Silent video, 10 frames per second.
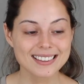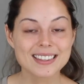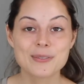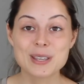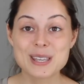
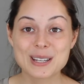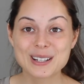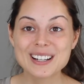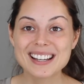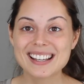Living
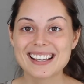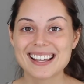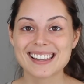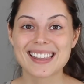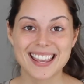here,
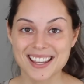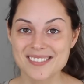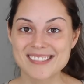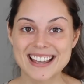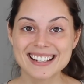like I
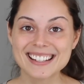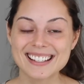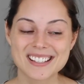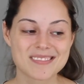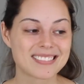said,
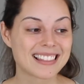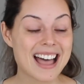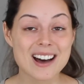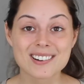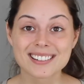is
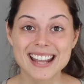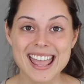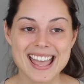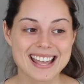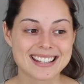loud
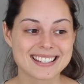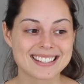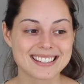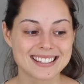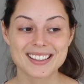and
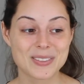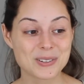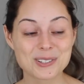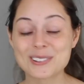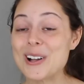
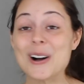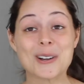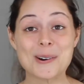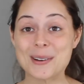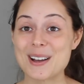there's a lot
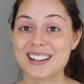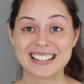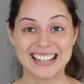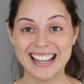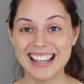going
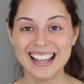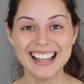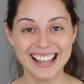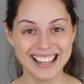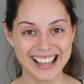on.
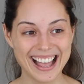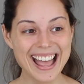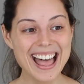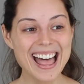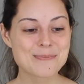
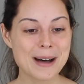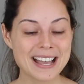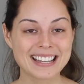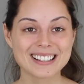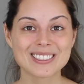
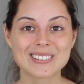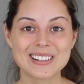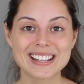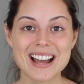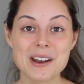But
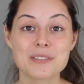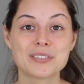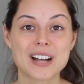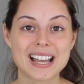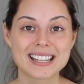learning how to
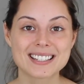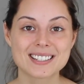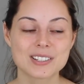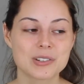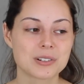
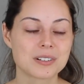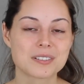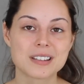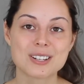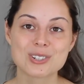find your
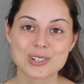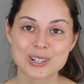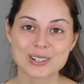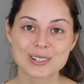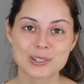
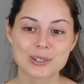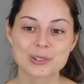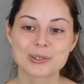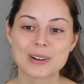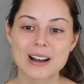center, your
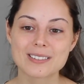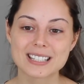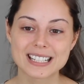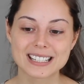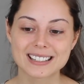
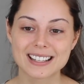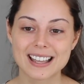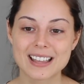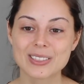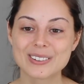grounding,
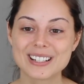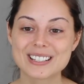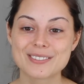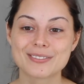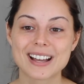and learning
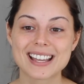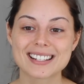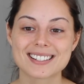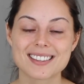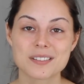to
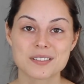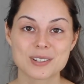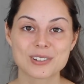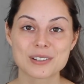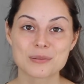find the
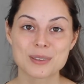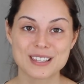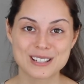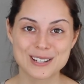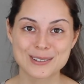stillness
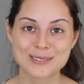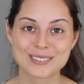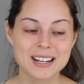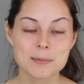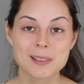within you
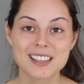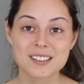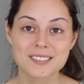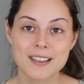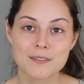in a
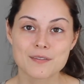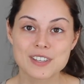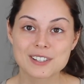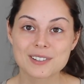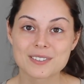place that
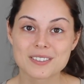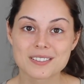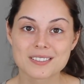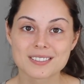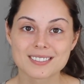
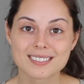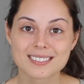feels